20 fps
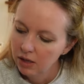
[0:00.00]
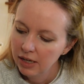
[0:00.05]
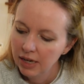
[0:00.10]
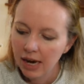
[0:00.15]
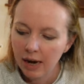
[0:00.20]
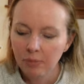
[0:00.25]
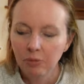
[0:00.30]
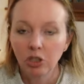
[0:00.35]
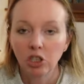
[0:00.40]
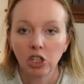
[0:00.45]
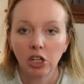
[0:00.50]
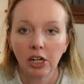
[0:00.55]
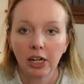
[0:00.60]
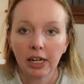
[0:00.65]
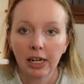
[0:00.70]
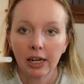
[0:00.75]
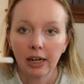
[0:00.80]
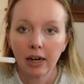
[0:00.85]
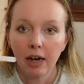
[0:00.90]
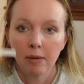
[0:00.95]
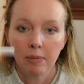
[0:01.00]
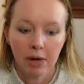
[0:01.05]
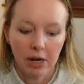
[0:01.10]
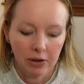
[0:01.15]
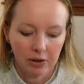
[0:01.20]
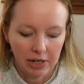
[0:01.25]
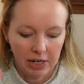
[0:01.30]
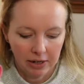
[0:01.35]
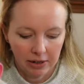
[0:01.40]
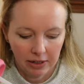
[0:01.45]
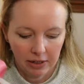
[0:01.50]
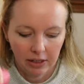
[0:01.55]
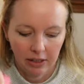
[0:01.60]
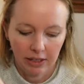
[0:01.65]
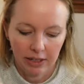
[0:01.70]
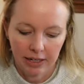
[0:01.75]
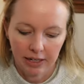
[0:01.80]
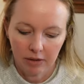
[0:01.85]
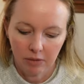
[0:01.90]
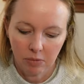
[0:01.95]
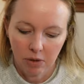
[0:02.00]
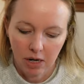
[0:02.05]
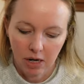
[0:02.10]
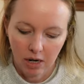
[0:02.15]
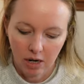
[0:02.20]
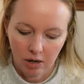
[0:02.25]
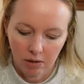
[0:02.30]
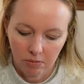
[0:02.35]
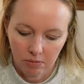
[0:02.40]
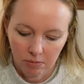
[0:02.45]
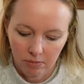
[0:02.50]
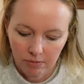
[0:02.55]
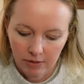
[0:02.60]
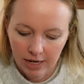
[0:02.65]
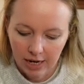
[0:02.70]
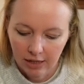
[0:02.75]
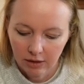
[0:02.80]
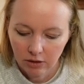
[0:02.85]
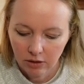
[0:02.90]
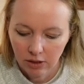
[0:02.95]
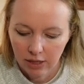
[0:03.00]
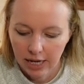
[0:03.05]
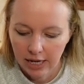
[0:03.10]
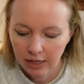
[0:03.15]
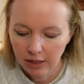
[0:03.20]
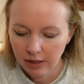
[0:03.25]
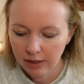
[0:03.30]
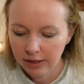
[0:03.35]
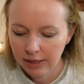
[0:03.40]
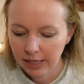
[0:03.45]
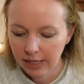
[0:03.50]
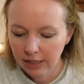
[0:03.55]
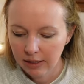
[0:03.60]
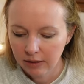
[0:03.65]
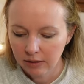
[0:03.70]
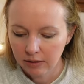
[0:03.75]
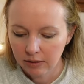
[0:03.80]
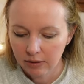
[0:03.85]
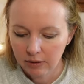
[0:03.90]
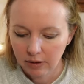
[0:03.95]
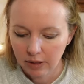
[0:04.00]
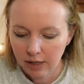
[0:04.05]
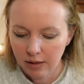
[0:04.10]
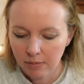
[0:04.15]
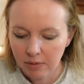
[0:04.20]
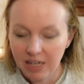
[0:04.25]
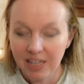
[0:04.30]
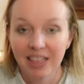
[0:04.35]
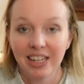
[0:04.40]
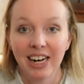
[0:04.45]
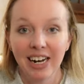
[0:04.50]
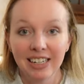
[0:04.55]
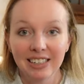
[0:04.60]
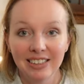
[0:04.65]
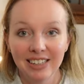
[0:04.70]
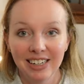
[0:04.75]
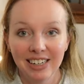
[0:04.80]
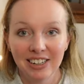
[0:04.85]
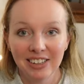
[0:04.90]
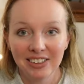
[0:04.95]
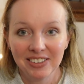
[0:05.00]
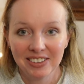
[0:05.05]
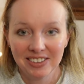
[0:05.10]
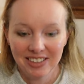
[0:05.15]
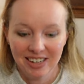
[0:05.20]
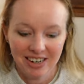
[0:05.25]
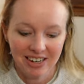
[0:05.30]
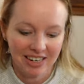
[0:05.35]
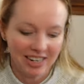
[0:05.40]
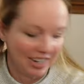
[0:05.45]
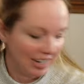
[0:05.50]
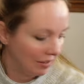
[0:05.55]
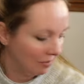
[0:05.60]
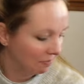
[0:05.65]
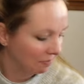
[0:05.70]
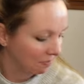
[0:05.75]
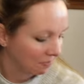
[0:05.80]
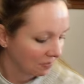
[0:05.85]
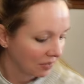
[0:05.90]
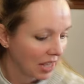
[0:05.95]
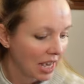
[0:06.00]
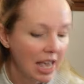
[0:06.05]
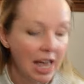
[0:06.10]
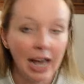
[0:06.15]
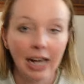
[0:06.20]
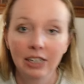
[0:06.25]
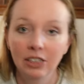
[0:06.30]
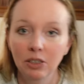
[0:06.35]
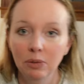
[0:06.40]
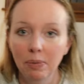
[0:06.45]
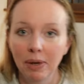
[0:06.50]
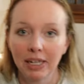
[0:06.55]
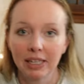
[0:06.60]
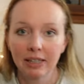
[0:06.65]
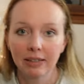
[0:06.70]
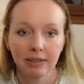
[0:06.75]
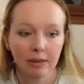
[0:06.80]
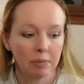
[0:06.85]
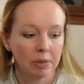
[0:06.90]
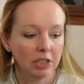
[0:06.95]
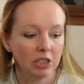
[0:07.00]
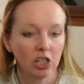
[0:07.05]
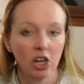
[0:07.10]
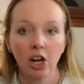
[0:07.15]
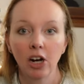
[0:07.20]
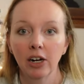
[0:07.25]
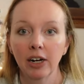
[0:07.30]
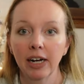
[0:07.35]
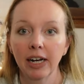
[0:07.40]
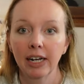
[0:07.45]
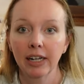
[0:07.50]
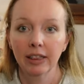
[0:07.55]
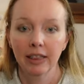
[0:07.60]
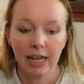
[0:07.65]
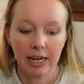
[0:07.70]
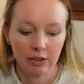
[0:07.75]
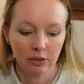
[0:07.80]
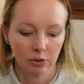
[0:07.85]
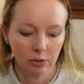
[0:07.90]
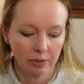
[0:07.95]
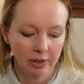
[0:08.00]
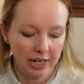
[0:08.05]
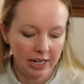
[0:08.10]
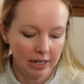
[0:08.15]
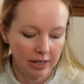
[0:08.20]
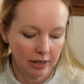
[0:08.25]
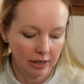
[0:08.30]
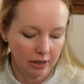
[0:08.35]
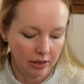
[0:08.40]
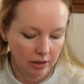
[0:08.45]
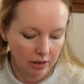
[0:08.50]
I'm sure it could come out here and clean, but yeah, so that is gonna be the next thing in her stocking. I just picked this up at Target last week.